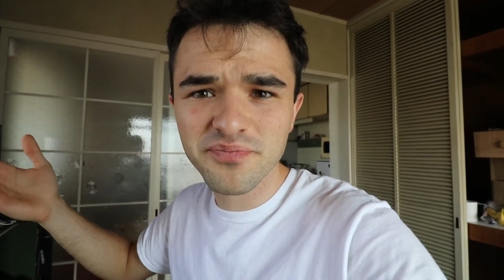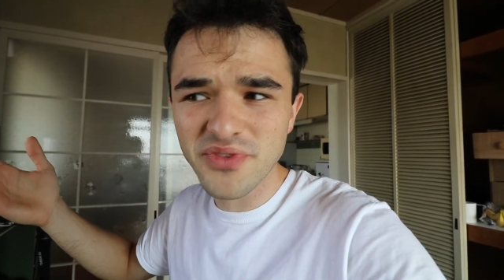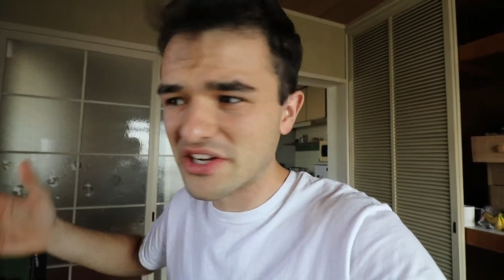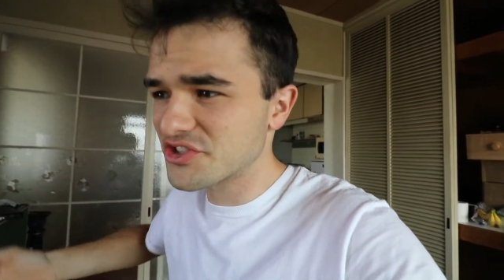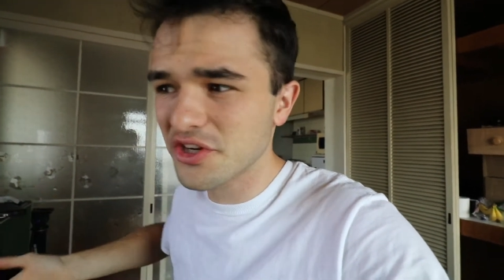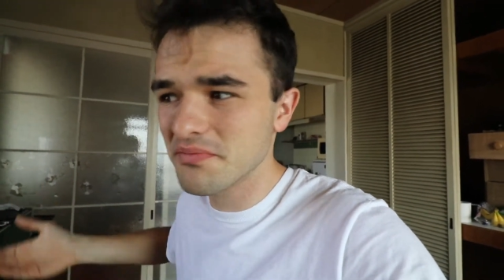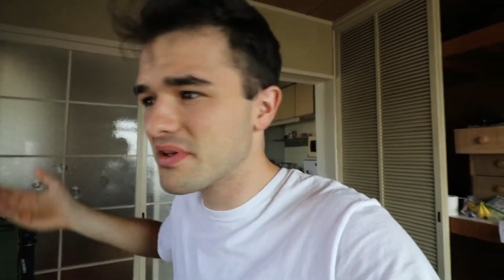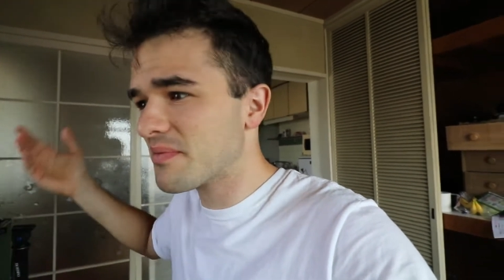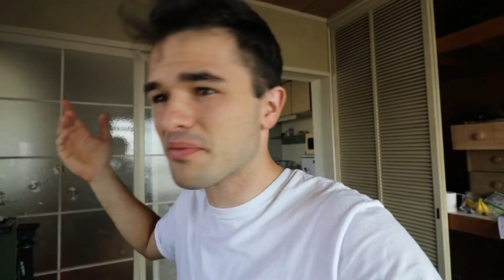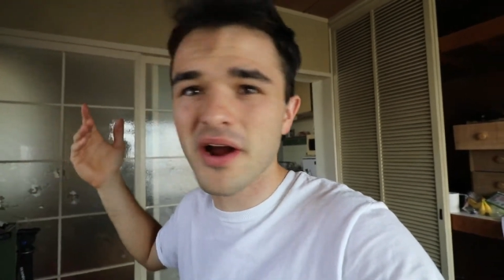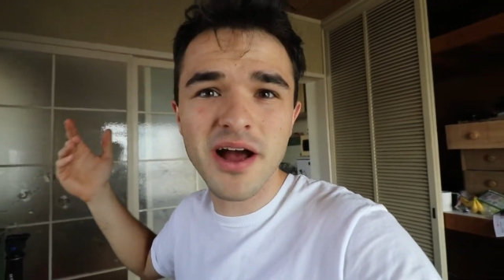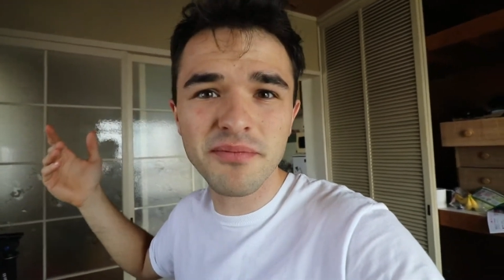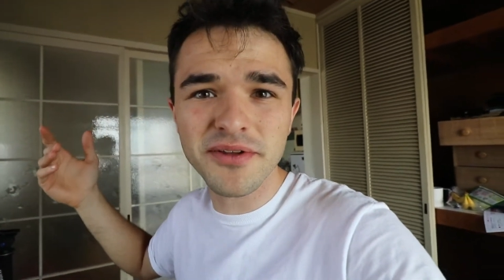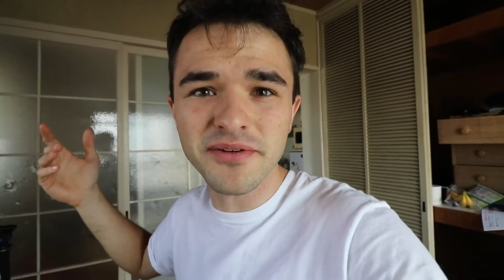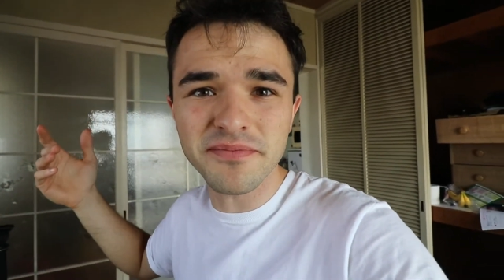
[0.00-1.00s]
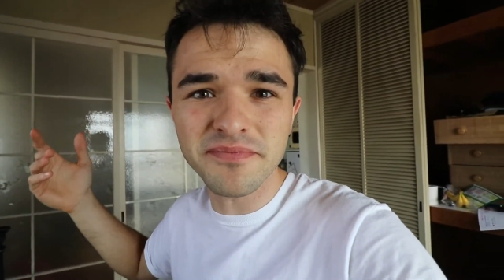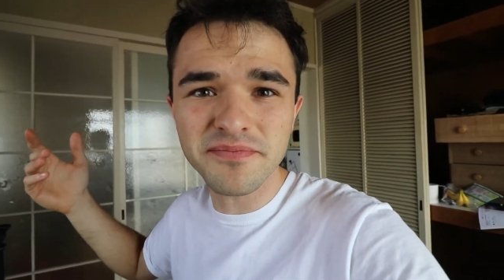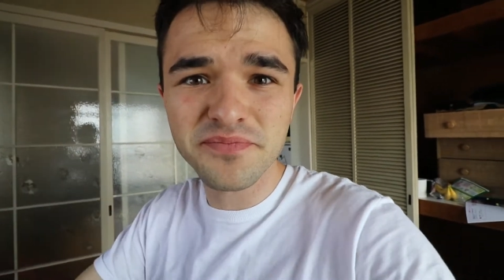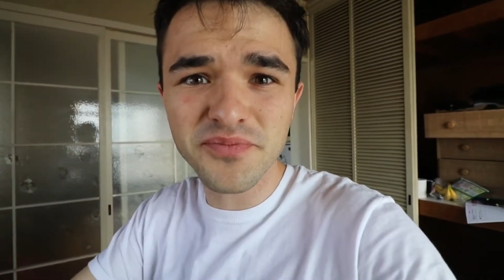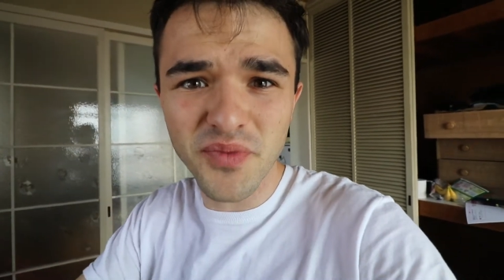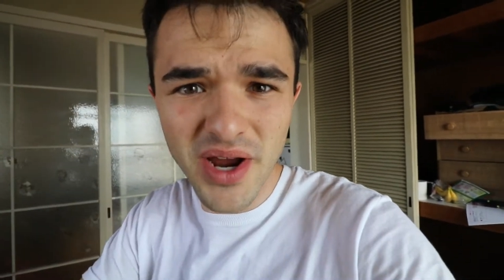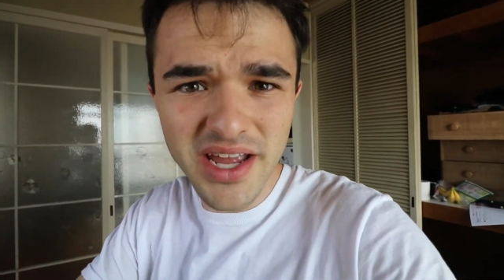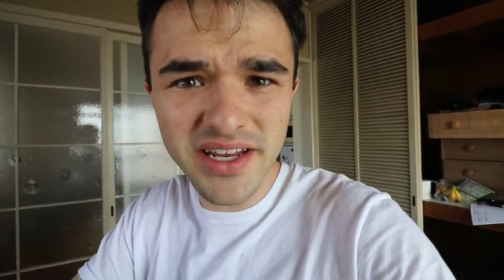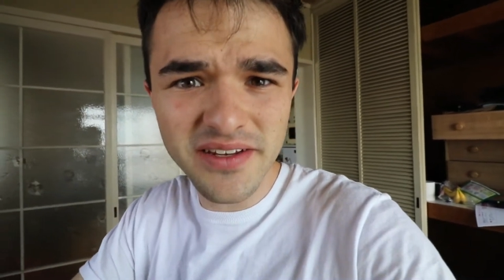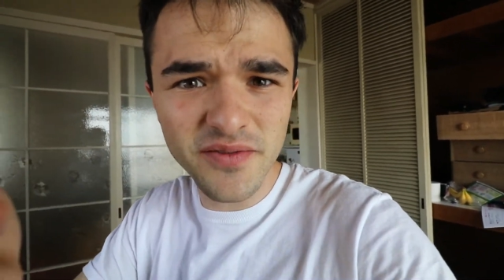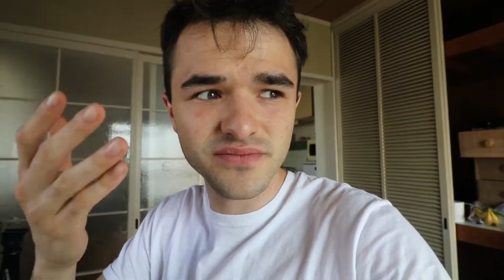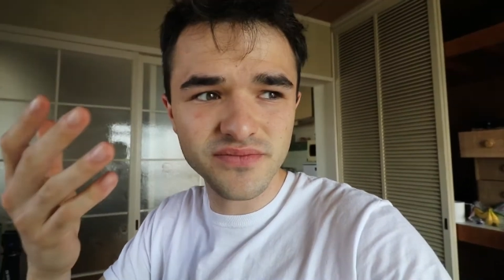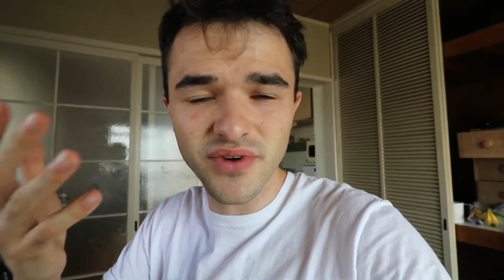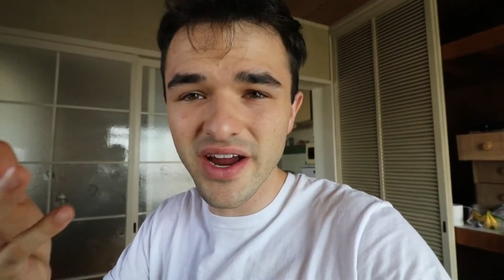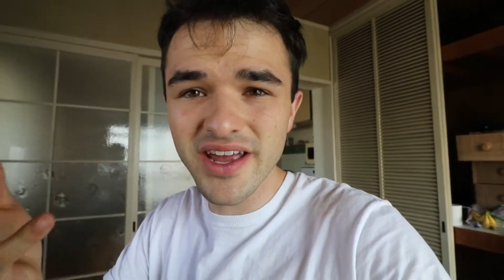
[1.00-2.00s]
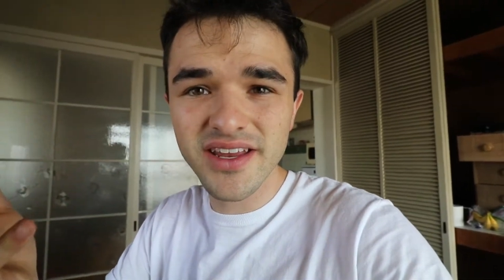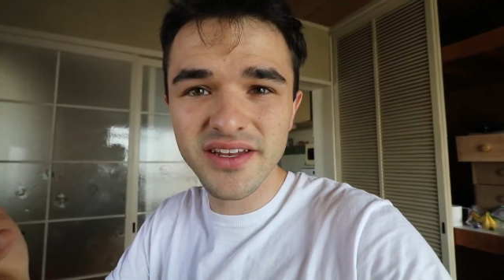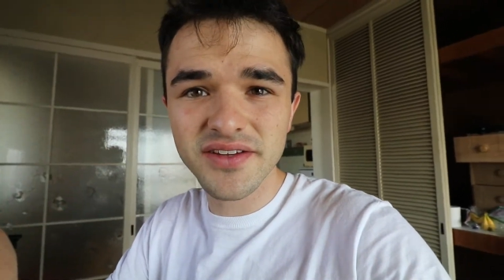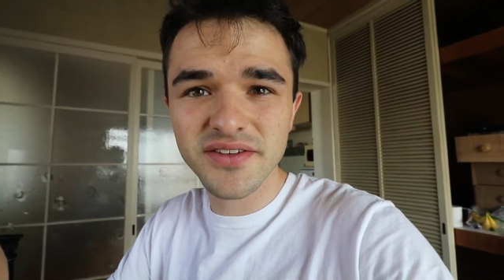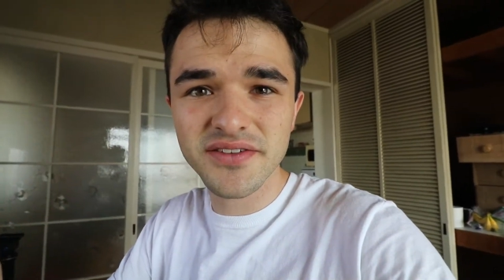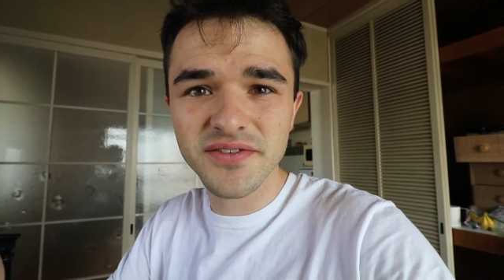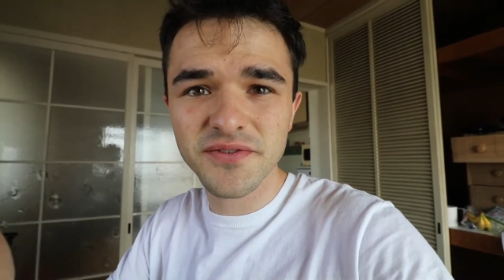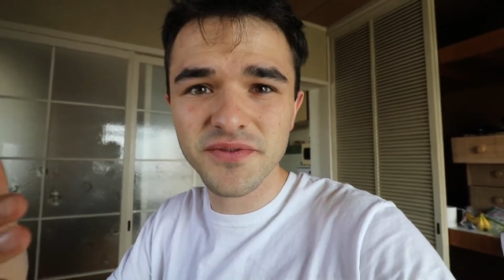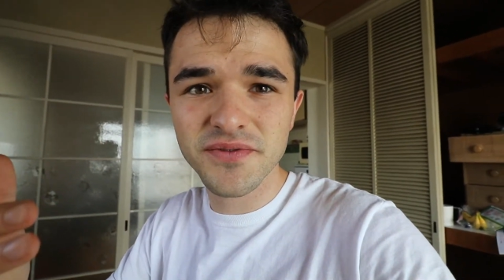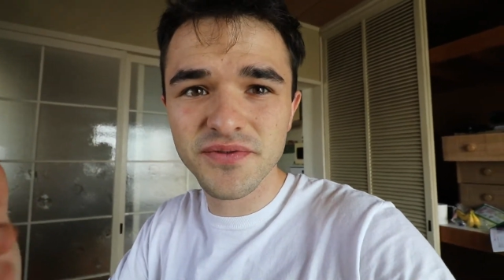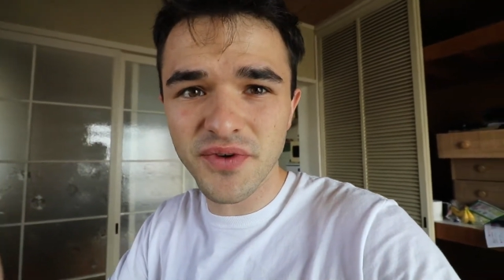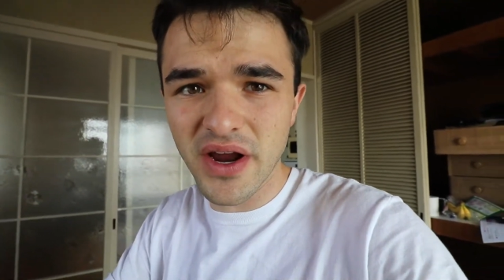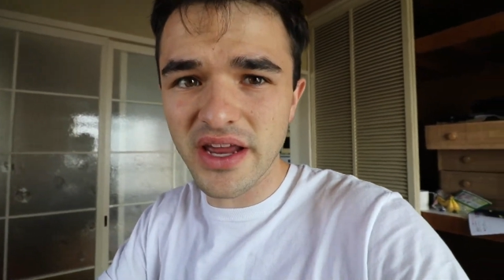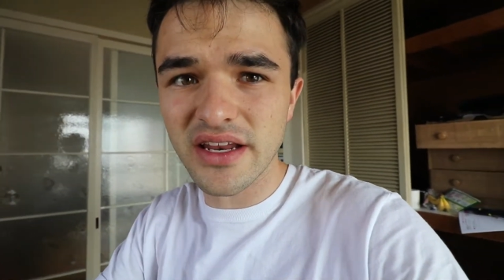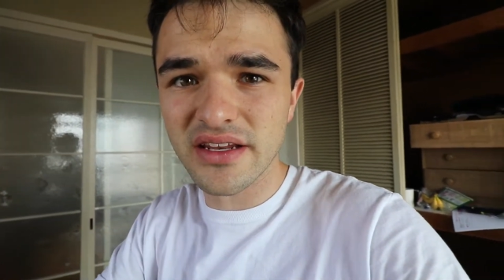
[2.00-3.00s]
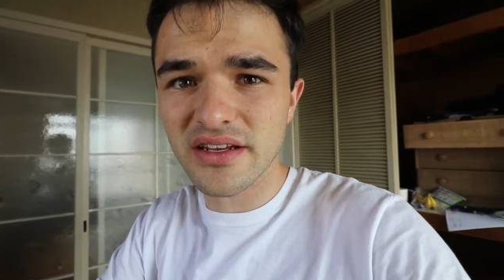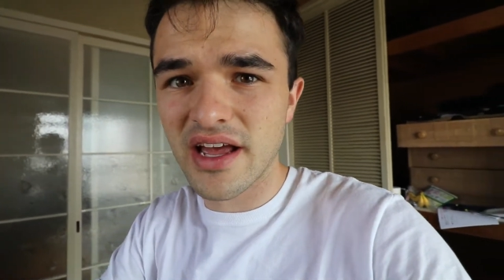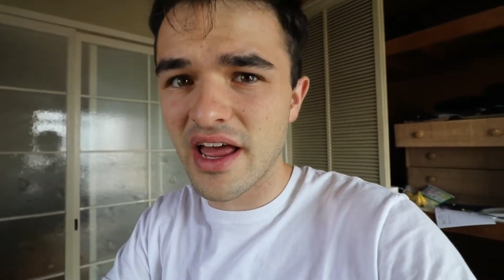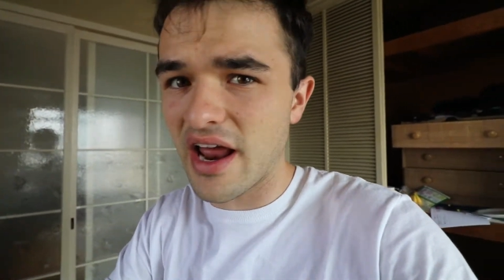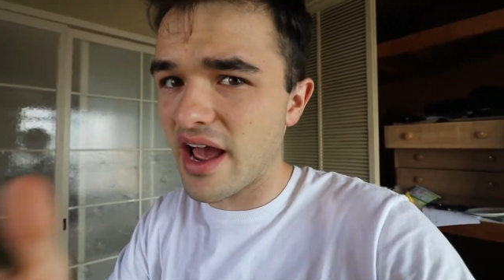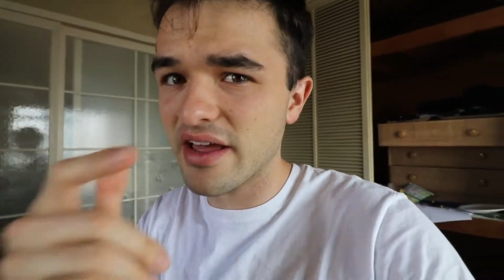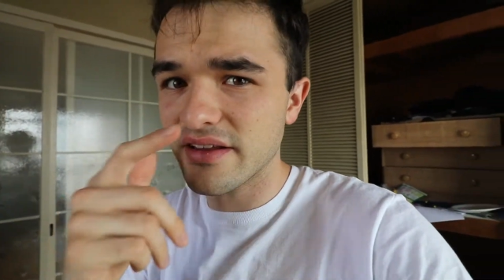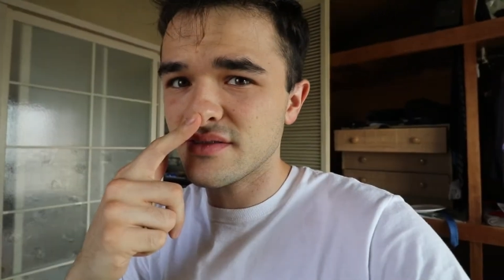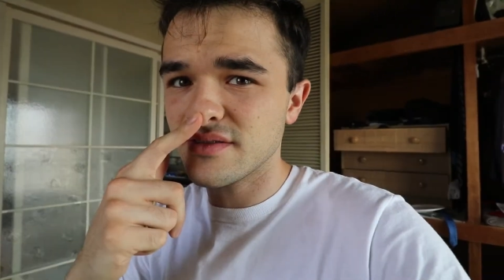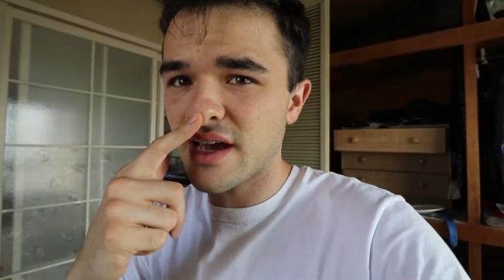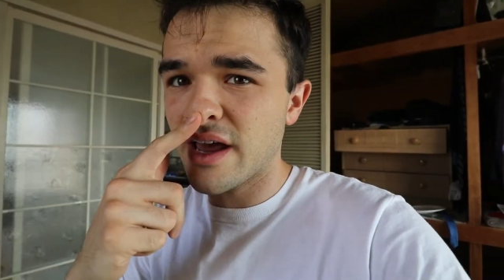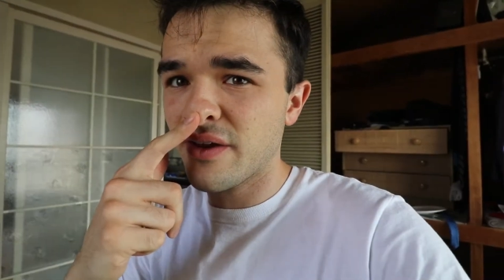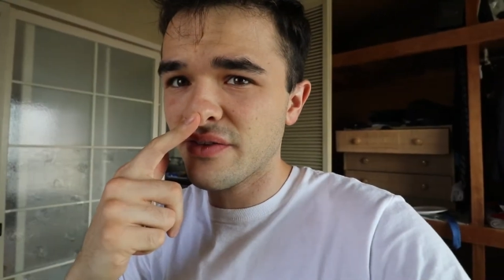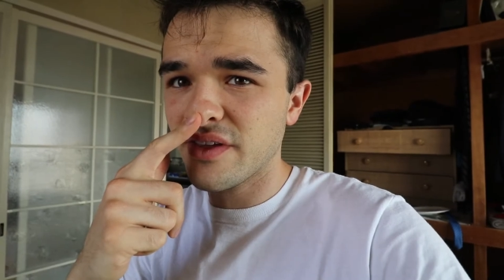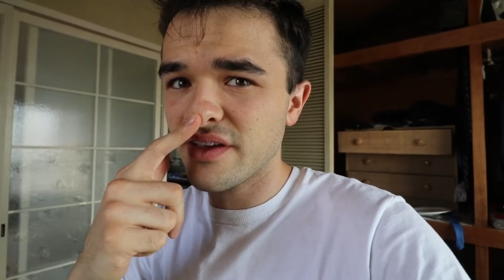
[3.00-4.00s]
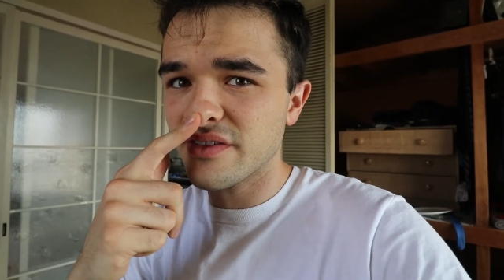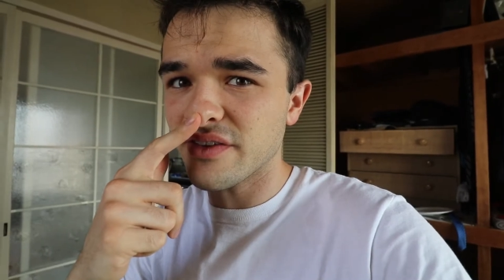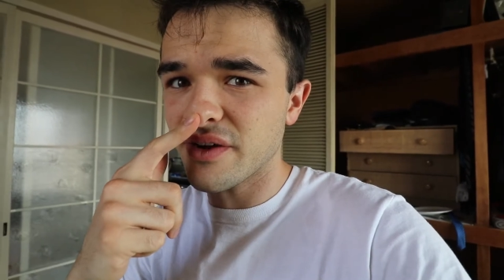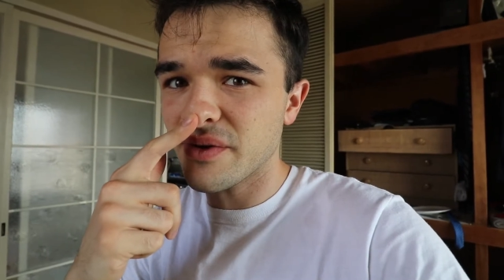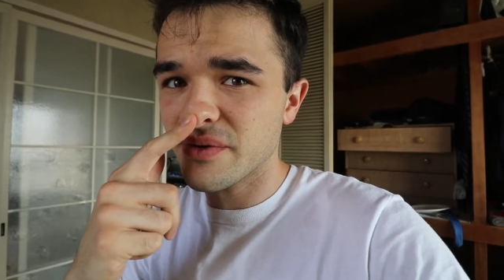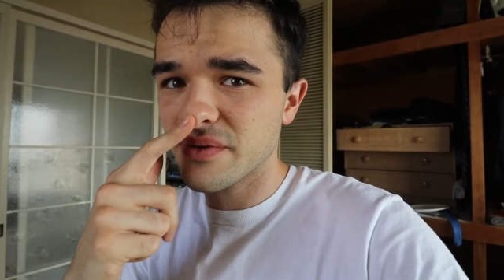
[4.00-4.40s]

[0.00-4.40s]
That shouldn't be a problem. Right? Right? Right. I don't think so.